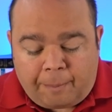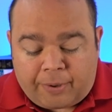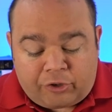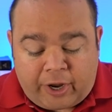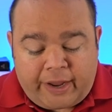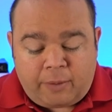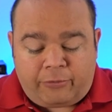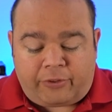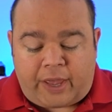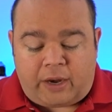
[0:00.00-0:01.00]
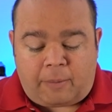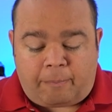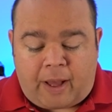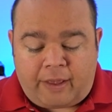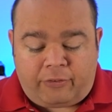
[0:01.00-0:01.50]
But Jacob said,
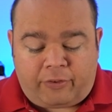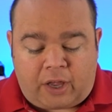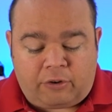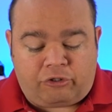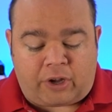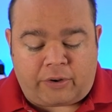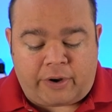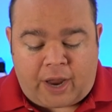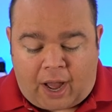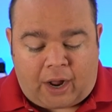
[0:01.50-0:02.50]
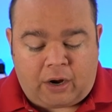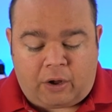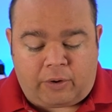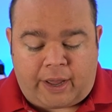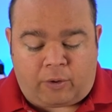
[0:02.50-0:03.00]
my son shall not
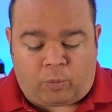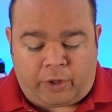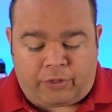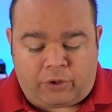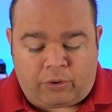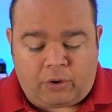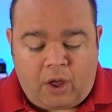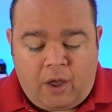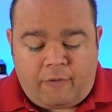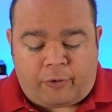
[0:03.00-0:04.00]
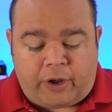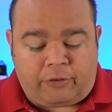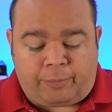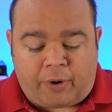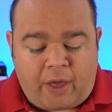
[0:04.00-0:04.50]
go down with you, for
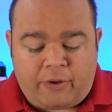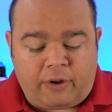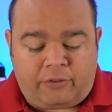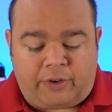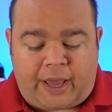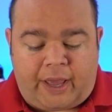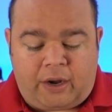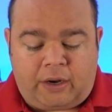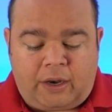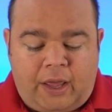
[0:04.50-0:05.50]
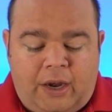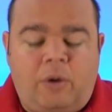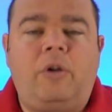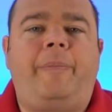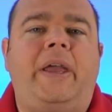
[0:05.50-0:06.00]
his brother is dead. And
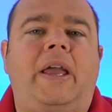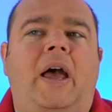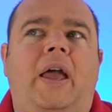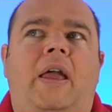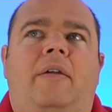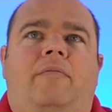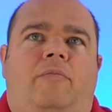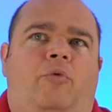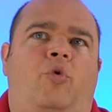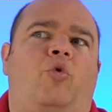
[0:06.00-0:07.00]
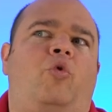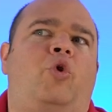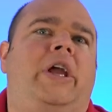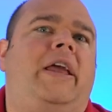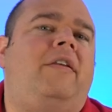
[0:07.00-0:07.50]
it would be a
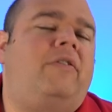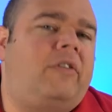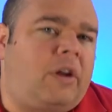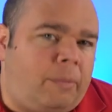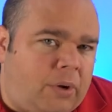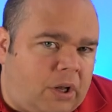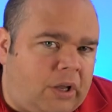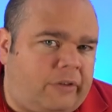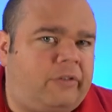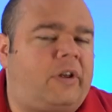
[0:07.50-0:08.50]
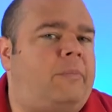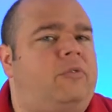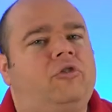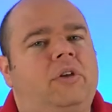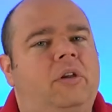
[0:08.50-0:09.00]
reasonable
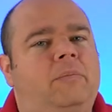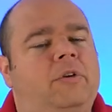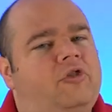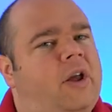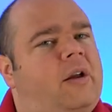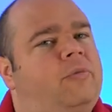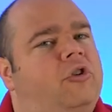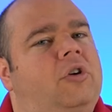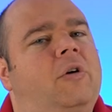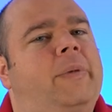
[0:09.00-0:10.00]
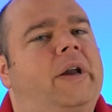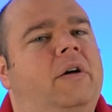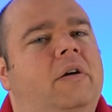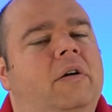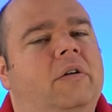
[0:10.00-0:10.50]
assumption, but Jacob should know
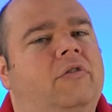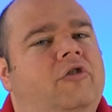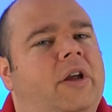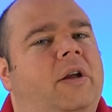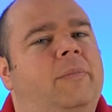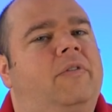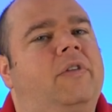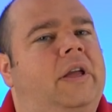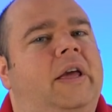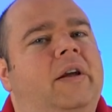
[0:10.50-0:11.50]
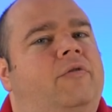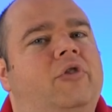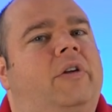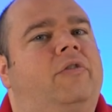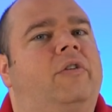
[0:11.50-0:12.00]
better, because Jacob is the king of
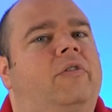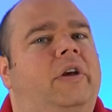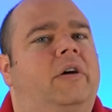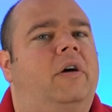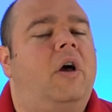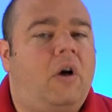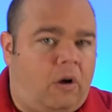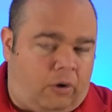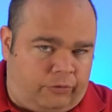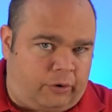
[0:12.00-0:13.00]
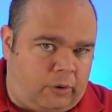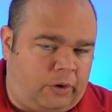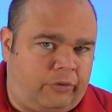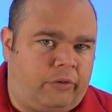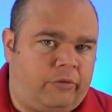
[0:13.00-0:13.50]
tricksters here, also
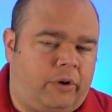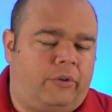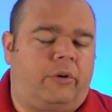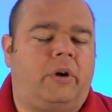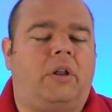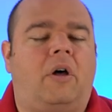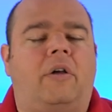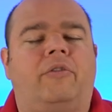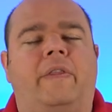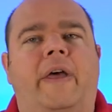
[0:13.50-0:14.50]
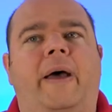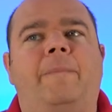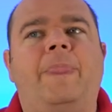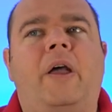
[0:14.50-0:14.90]
known as Israel. Don't get lost in that.